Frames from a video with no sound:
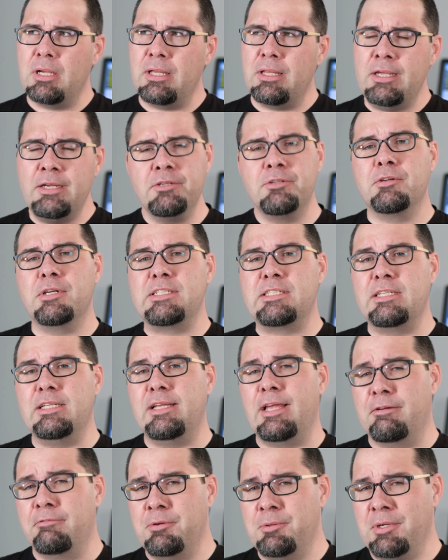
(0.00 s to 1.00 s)

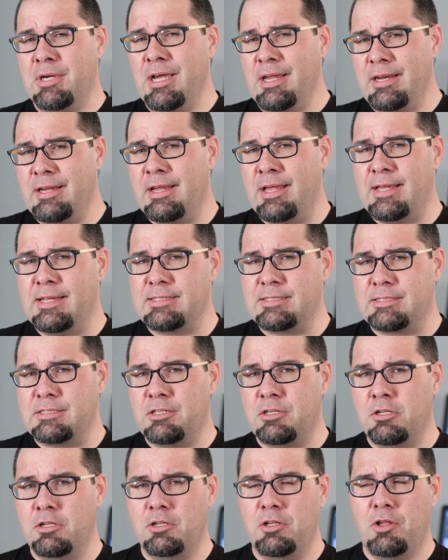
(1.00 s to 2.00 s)
interestingly, everyone kind of has
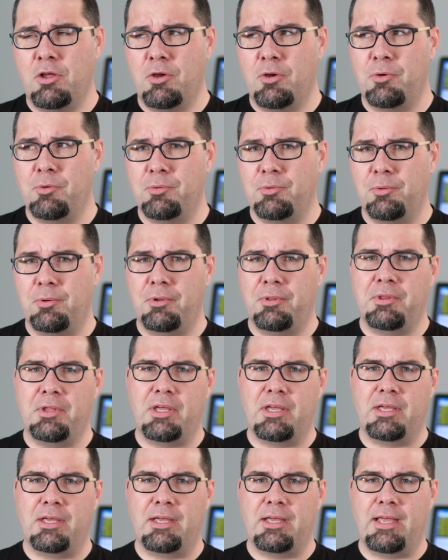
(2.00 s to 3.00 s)
cloned
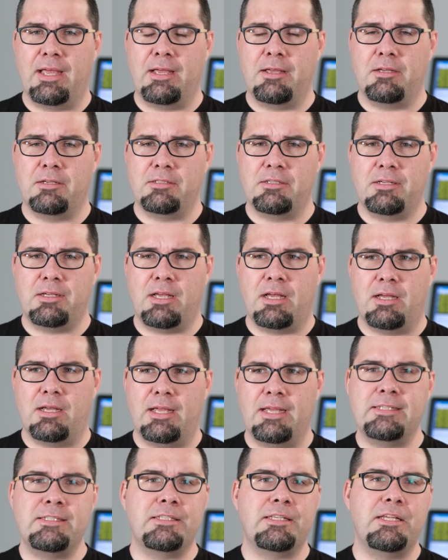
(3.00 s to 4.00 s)
the uh,
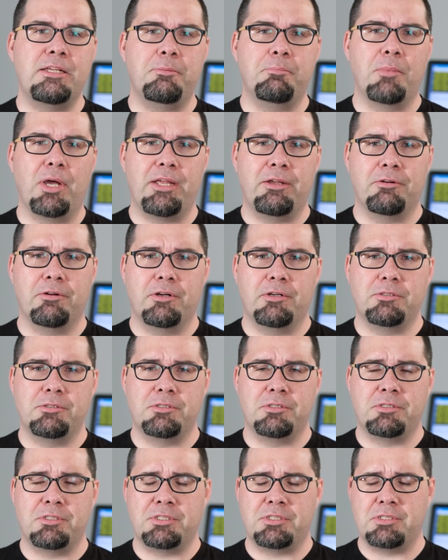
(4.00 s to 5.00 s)
uh ST
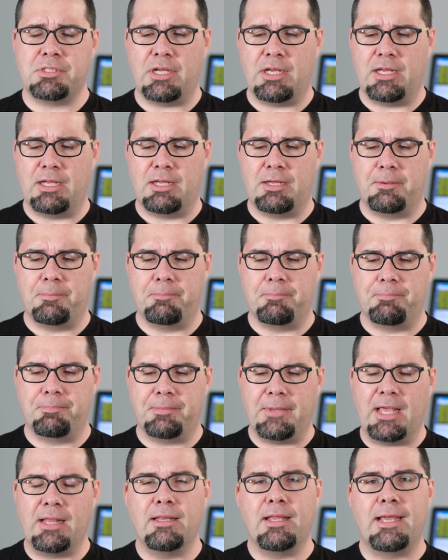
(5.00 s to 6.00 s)
Micro's um,
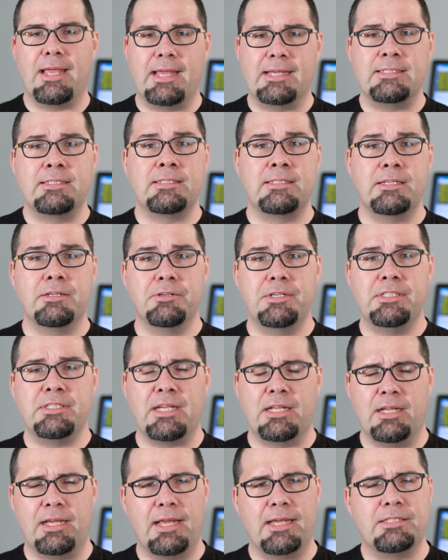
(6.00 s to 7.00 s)
LIS series,
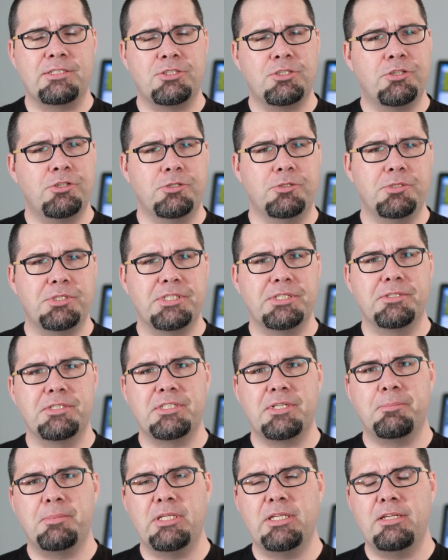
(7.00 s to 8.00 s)
LIS2
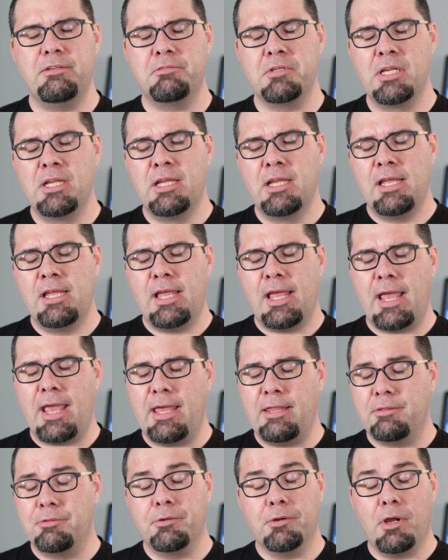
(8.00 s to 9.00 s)
series, I believe,
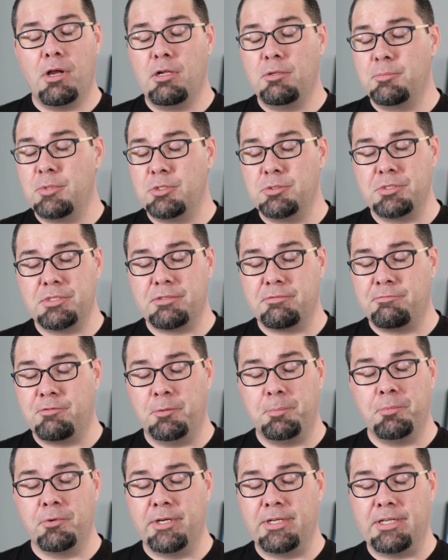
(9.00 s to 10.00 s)
and they're almost
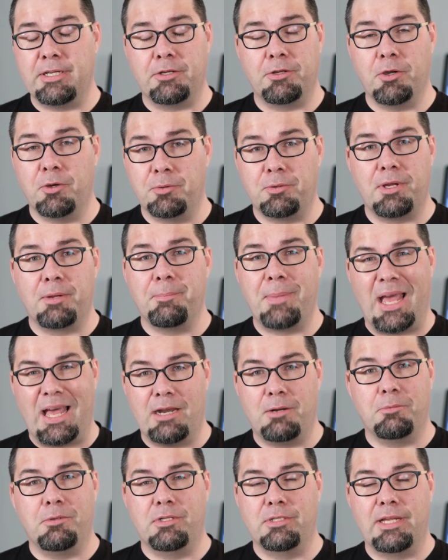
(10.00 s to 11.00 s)
footprint and code
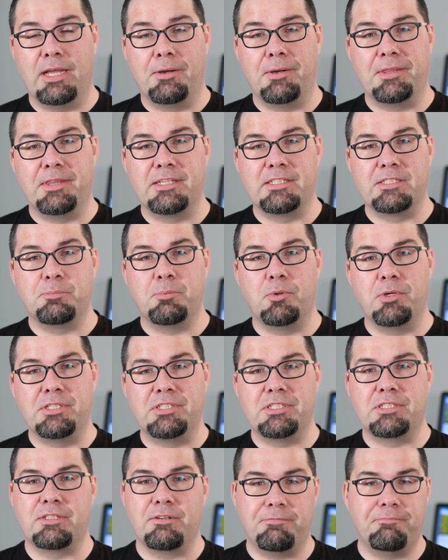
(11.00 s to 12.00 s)
compatible now at this point.
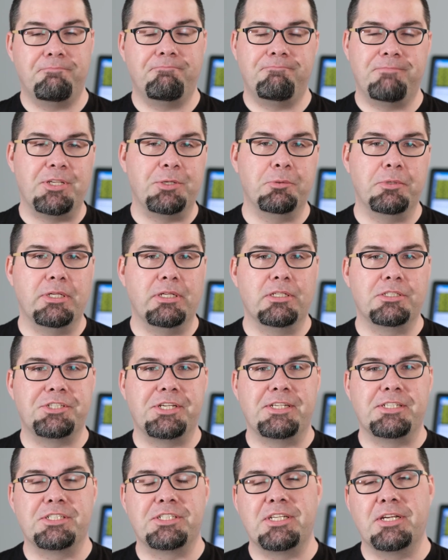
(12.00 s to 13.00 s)
Just a few little
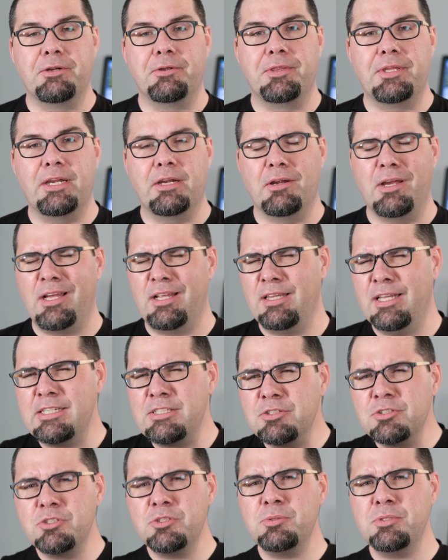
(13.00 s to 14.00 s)
changes here and there, unless
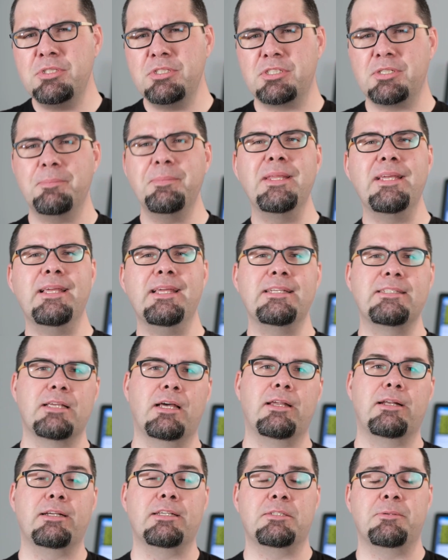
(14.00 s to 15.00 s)
you're doing something
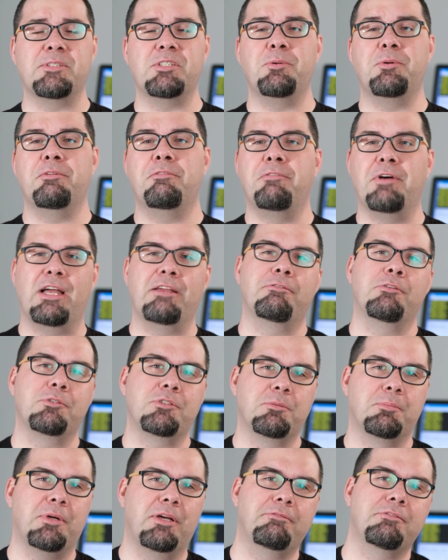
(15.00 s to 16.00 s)
exotic, especially with FIFOs
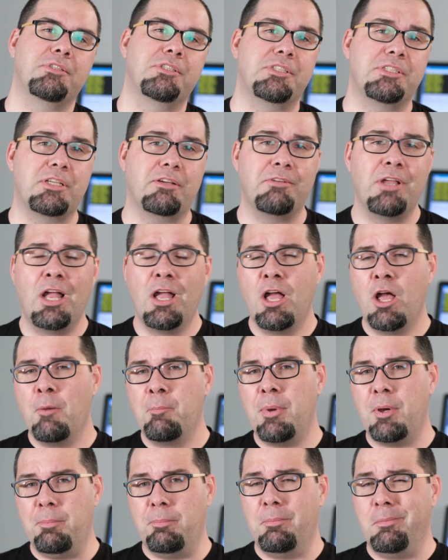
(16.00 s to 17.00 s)
or buffers and stuff.
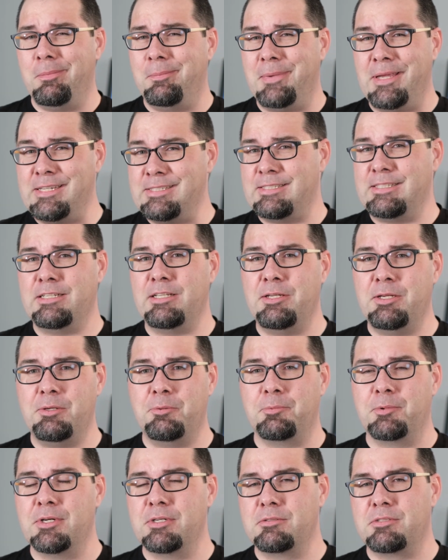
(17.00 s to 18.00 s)
But basically
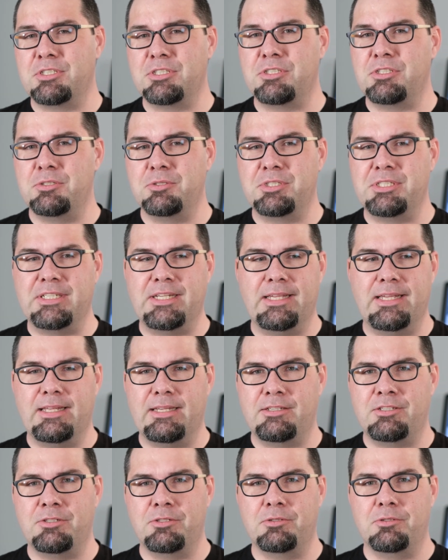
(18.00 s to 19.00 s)
we're just using
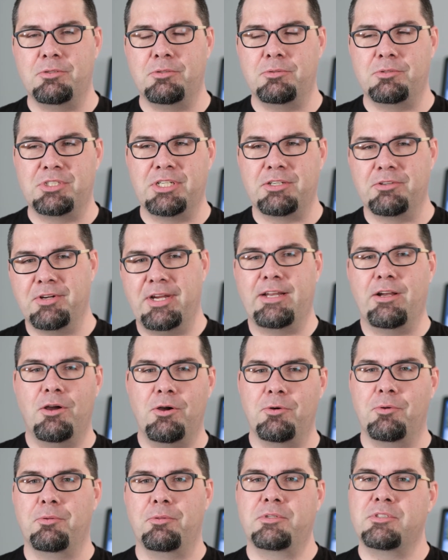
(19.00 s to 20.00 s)
it to generate,
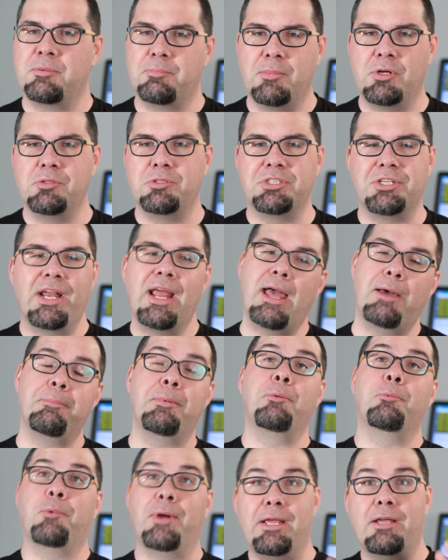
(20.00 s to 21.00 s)
oh, some motion
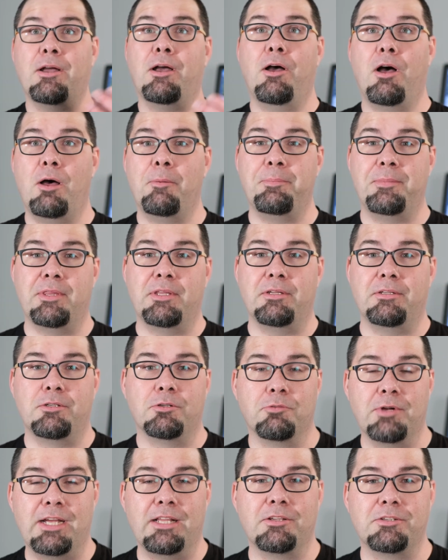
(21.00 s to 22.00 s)
happened, wake up the
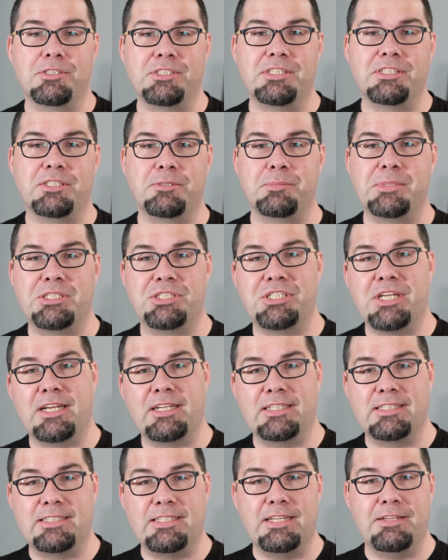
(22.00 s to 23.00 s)
derailleur system and
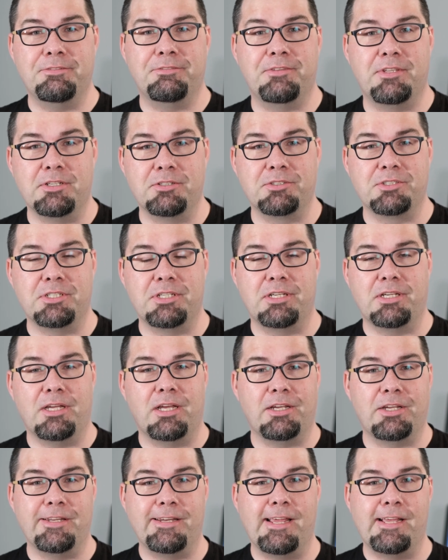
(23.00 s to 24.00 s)
check to see if there's a,
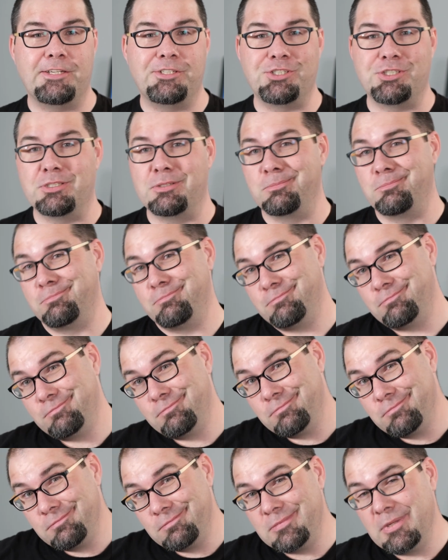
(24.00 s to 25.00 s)
a connection.
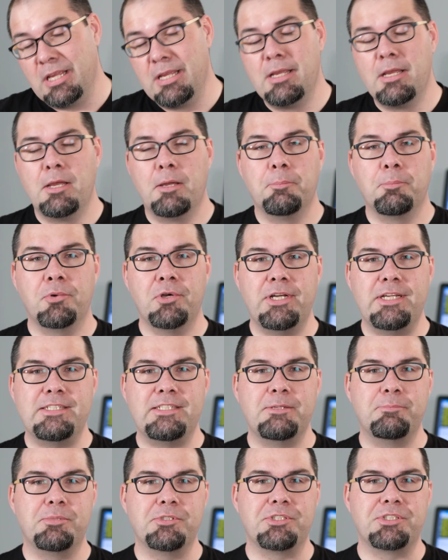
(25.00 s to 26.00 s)
Pretty
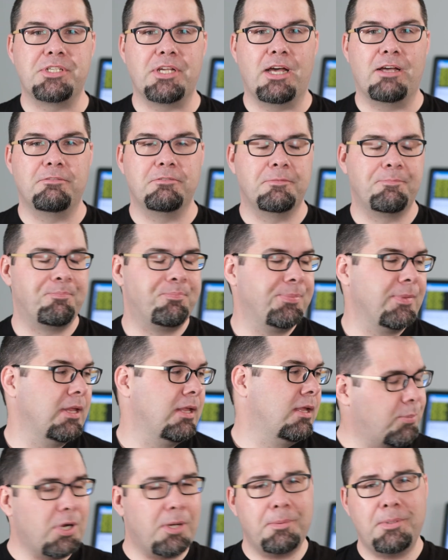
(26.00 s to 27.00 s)
simple stuff.
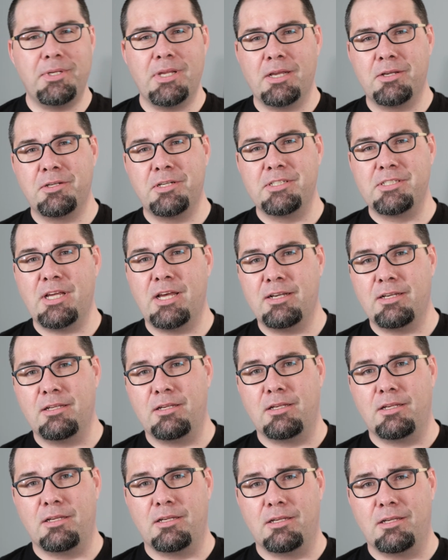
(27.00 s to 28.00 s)
Probably not going to talk
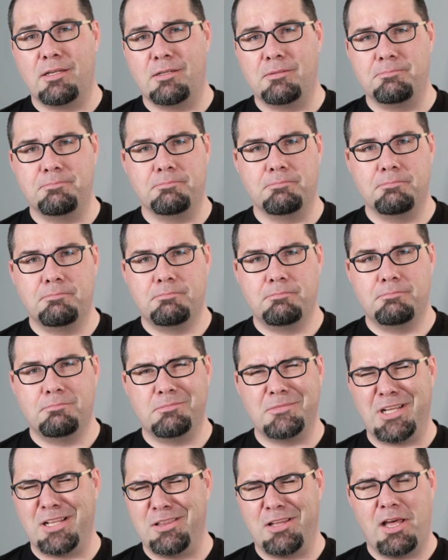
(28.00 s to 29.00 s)
um,
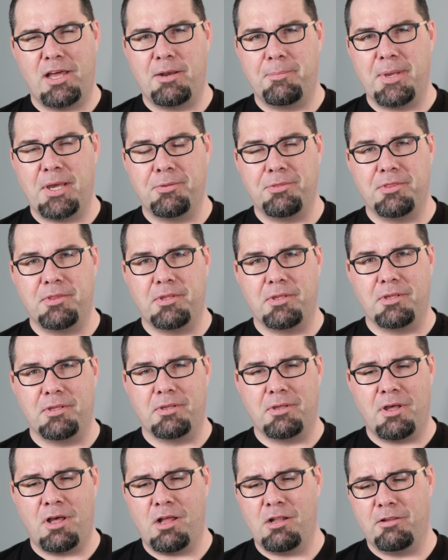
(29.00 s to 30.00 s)
a lot about
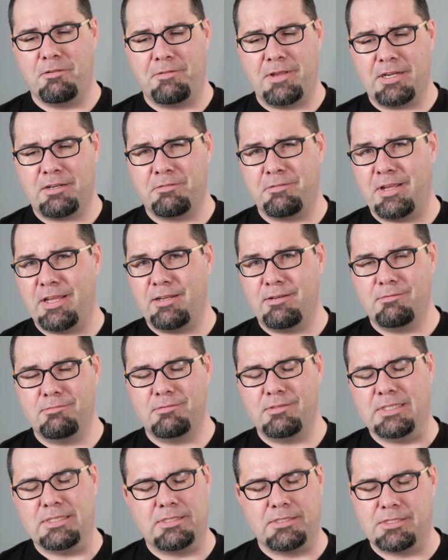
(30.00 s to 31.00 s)
the Hall effect FET.
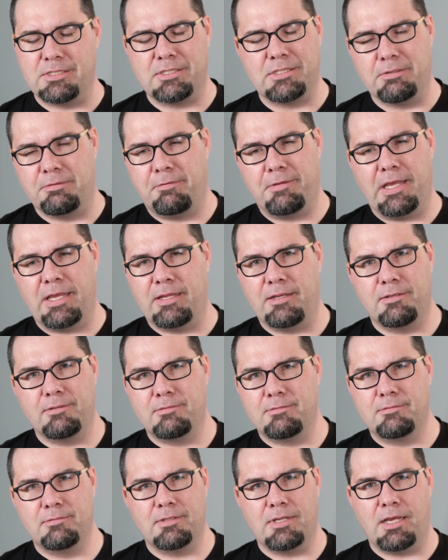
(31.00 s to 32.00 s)
It's just a FET.
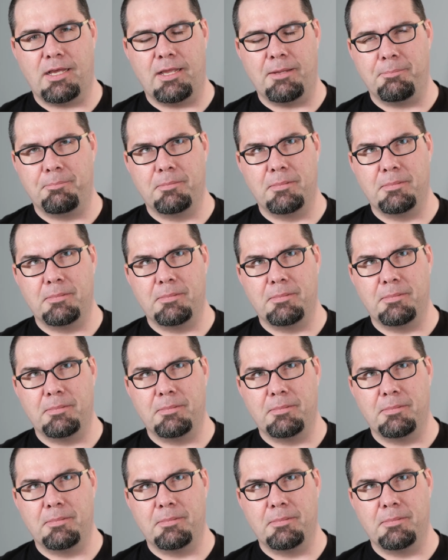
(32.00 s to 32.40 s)
I